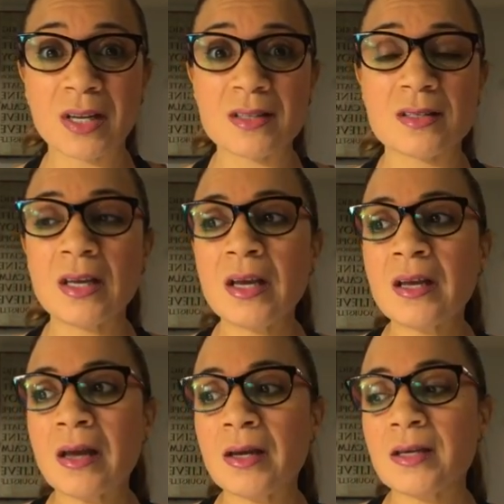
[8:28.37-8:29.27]
It's
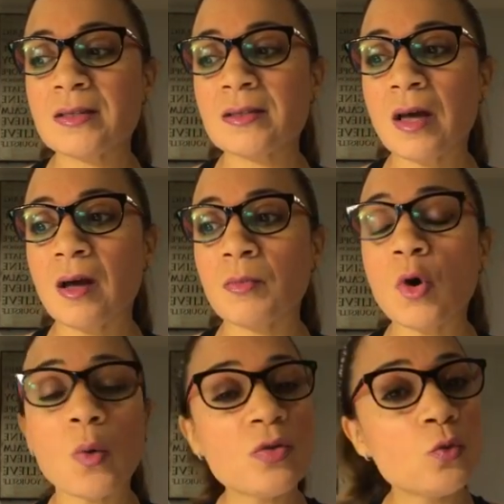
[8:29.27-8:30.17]

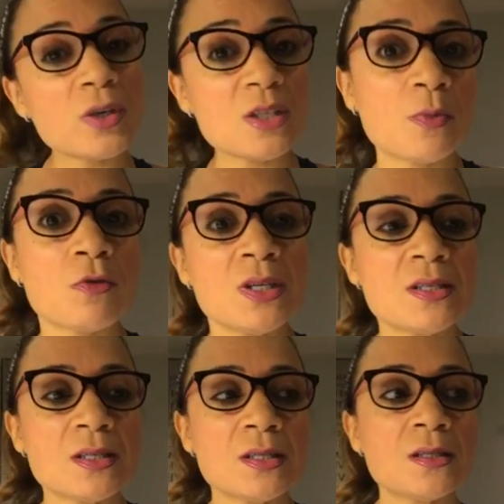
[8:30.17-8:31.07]
going through
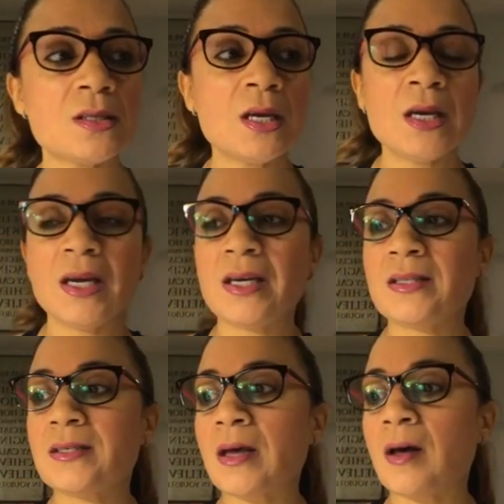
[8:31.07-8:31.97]
experiences.
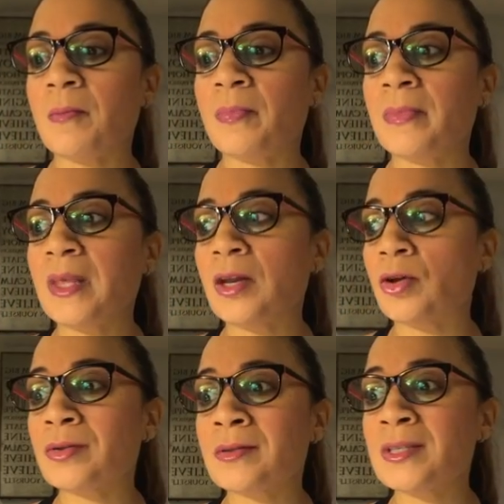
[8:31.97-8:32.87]
It's,
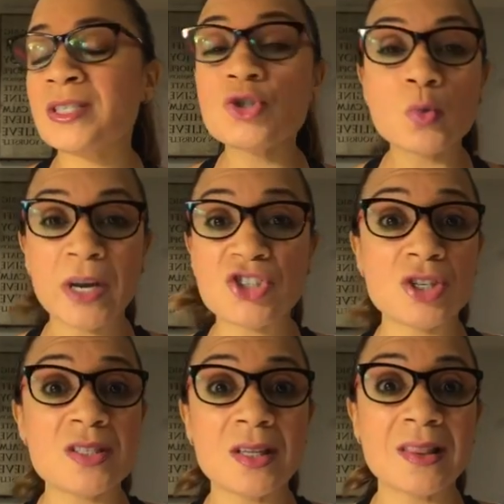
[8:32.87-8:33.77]

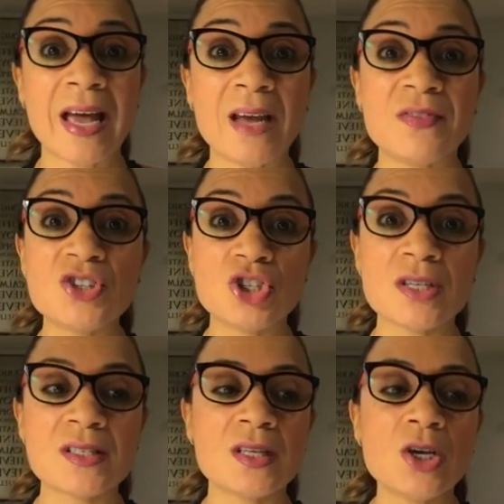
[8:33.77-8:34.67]
situations in life that
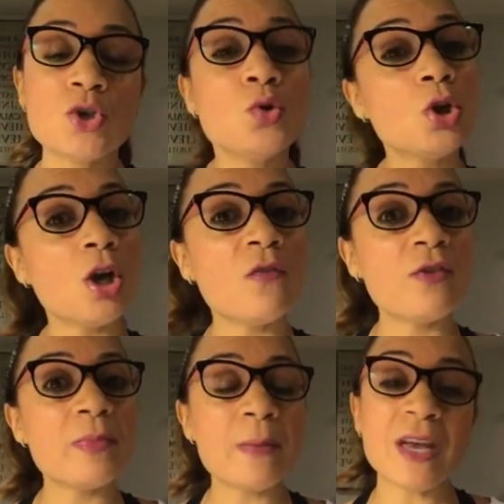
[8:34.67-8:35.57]
just, you learn
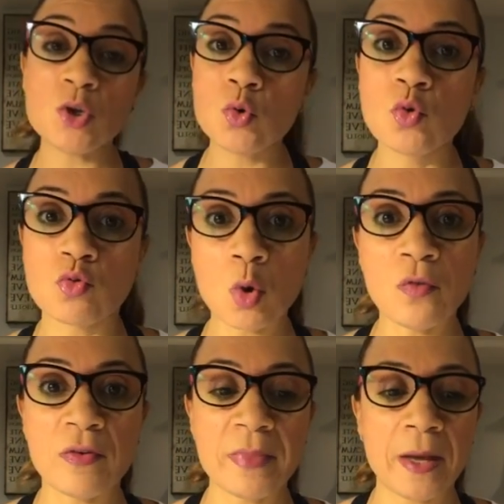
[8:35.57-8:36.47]
from them and you grow
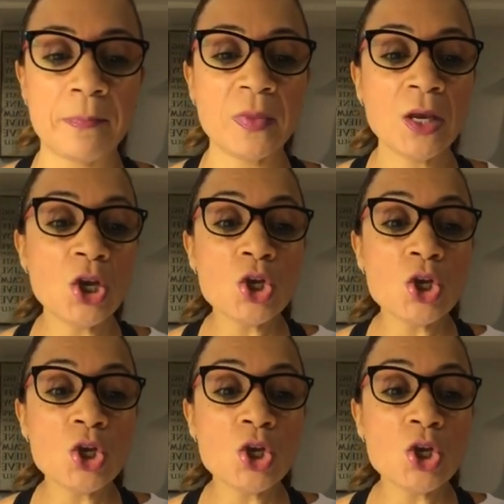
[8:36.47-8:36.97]
from them.